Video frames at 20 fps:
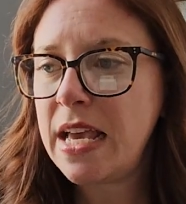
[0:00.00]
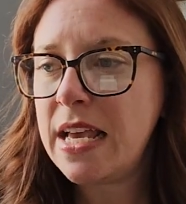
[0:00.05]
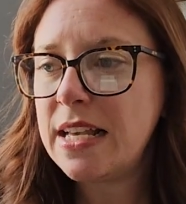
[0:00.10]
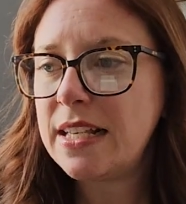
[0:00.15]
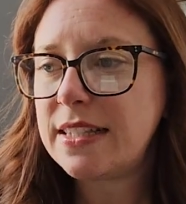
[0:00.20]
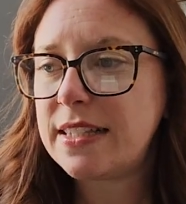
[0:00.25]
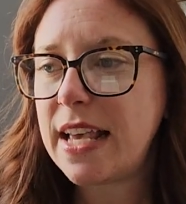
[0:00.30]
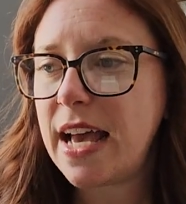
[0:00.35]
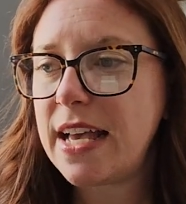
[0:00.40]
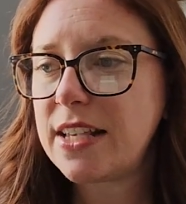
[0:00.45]

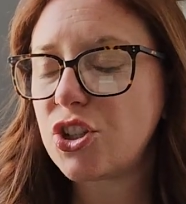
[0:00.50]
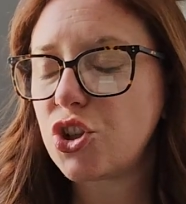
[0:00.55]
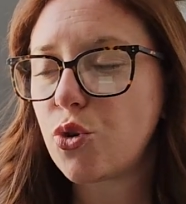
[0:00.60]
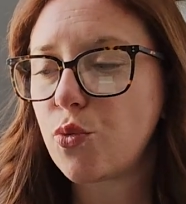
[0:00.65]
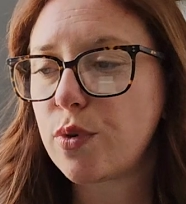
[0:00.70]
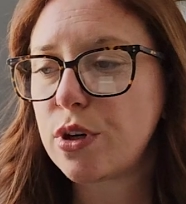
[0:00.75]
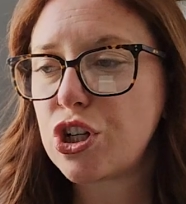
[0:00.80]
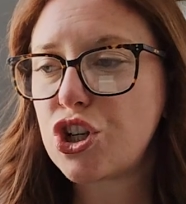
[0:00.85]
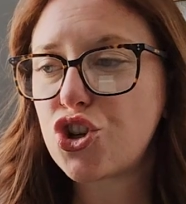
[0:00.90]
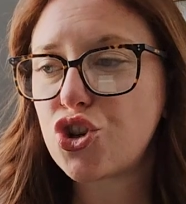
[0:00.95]
says
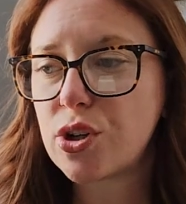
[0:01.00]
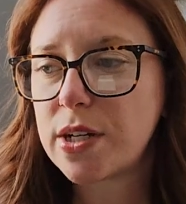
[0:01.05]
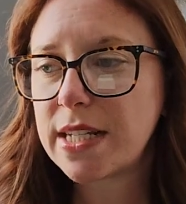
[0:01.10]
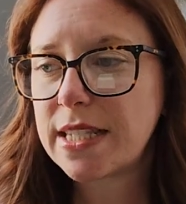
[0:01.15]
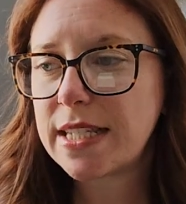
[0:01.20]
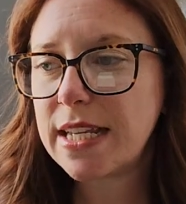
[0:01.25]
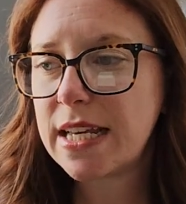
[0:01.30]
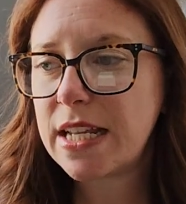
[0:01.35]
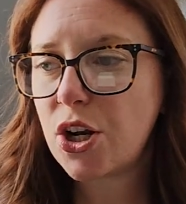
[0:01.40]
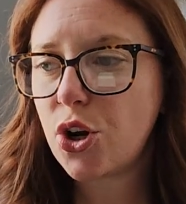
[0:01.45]

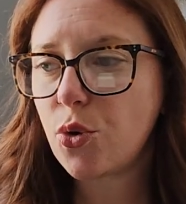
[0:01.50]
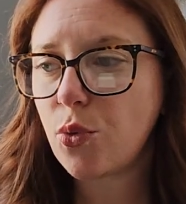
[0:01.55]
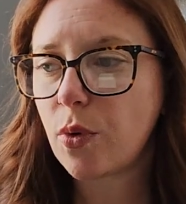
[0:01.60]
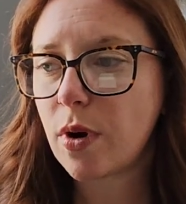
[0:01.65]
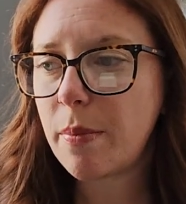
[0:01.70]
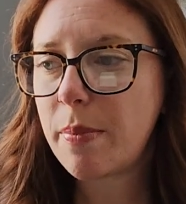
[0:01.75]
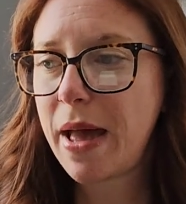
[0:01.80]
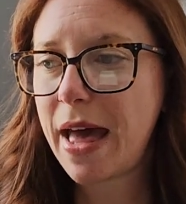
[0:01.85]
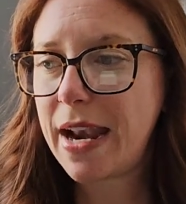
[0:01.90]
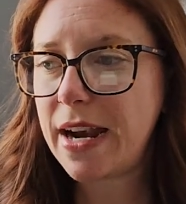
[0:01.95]
restricted,
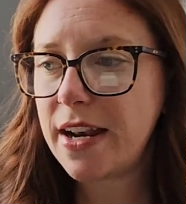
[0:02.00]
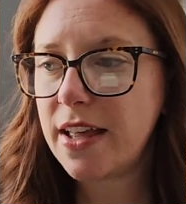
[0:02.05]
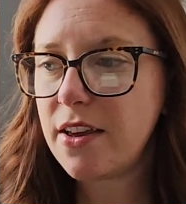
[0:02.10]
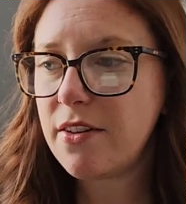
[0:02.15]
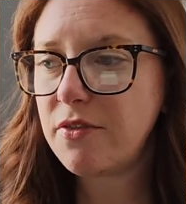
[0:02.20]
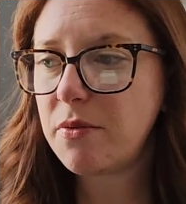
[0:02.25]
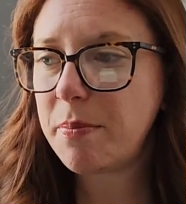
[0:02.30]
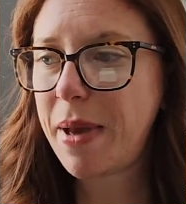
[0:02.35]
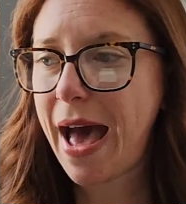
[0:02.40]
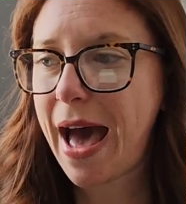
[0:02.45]

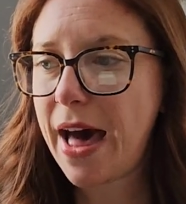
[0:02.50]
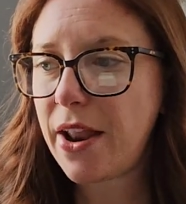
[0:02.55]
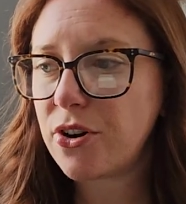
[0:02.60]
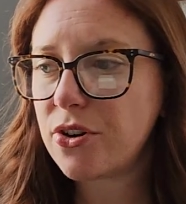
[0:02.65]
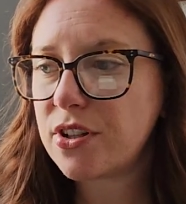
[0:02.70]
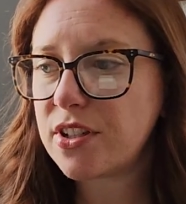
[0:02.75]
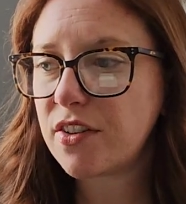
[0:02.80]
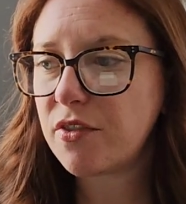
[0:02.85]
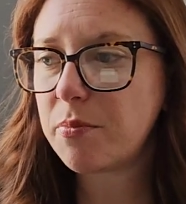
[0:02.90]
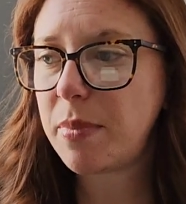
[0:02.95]
repetitive
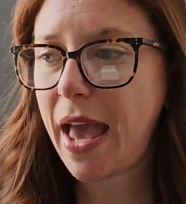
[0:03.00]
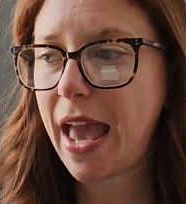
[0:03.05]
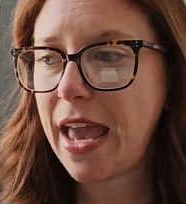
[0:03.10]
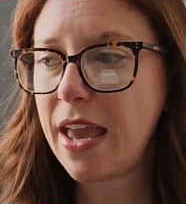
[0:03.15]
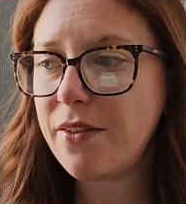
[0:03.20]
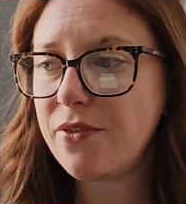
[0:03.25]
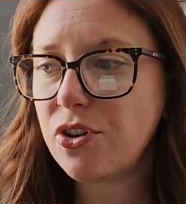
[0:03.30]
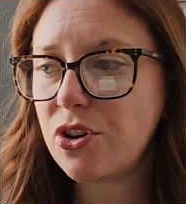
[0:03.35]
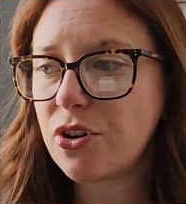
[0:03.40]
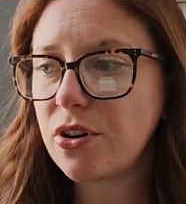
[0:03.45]
patterns of
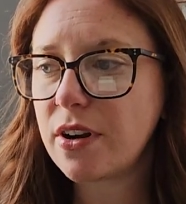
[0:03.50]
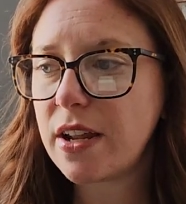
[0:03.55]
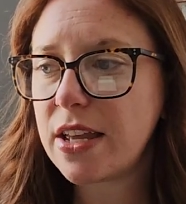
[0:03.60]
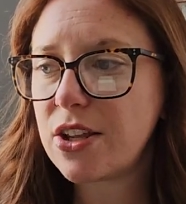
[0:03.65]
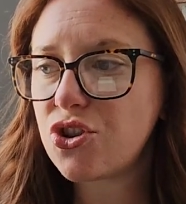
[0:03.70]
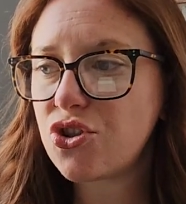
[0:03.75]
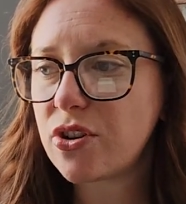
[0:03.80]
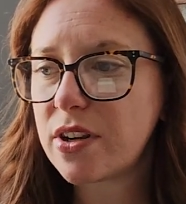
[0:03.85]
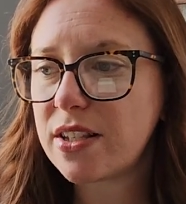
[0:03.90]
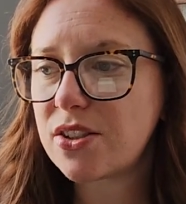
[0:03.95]
behavior,
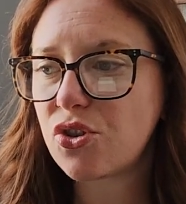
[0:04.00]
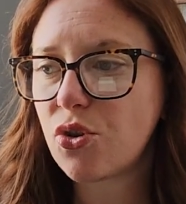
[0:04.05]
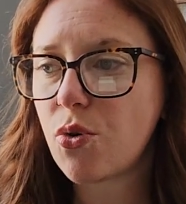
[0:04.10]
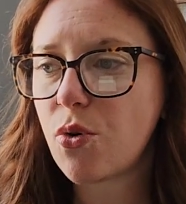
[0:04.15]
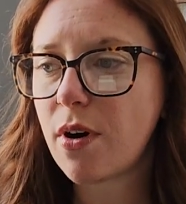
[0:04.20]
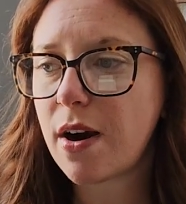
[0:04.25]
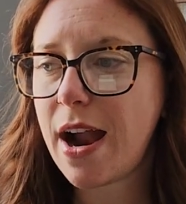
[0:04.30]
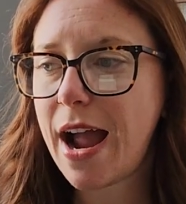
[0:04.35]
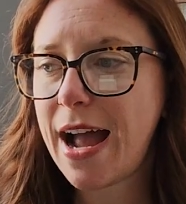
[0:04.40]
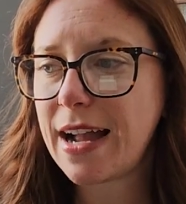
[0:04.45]
interests,
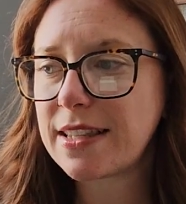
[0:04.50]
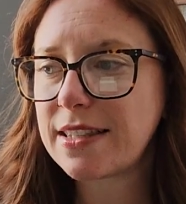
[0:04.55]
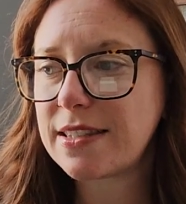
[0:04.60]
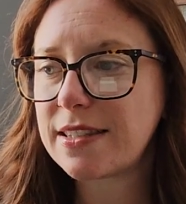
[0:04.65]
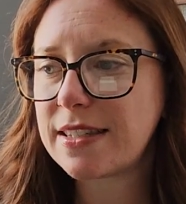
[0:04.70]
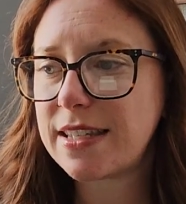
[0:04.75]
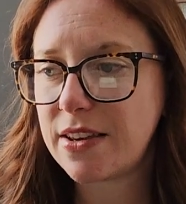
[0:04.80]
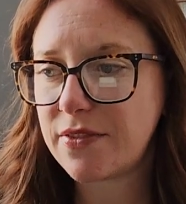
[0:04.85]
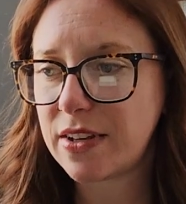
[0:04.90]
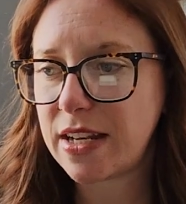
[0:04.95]
or
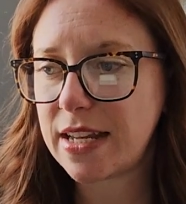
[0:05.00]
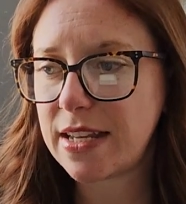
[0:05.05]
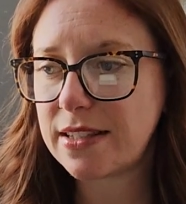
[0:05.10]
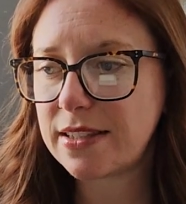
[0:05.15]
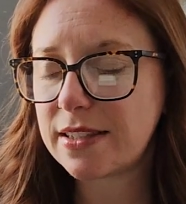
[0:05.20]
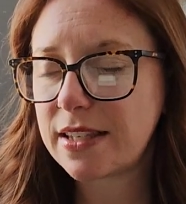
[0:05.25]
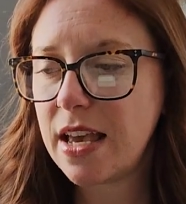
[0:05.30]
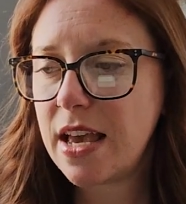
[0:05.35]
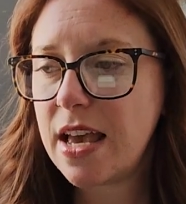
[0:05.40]
activities.